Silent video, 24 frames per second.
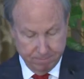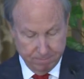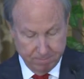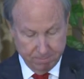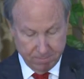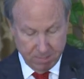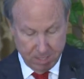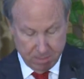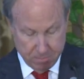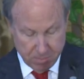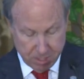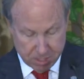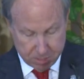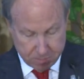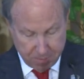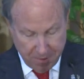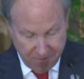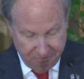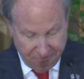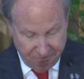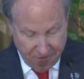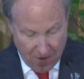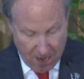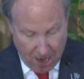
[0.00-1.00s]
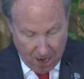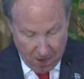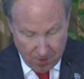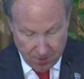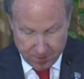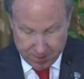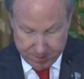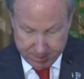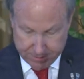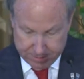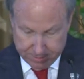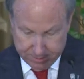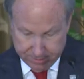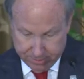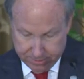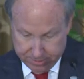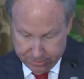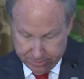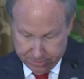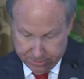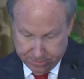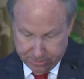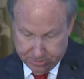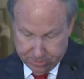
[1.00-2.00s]
It must be found
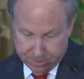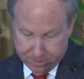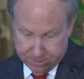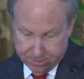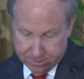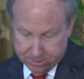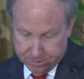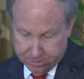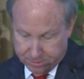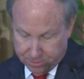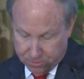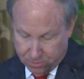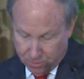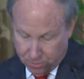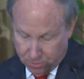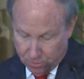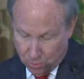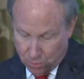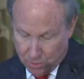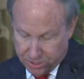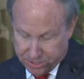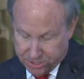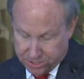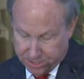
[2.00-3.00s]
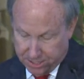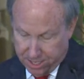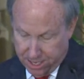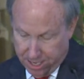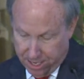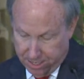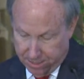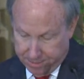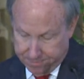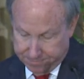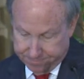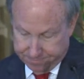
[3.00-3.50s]
once again.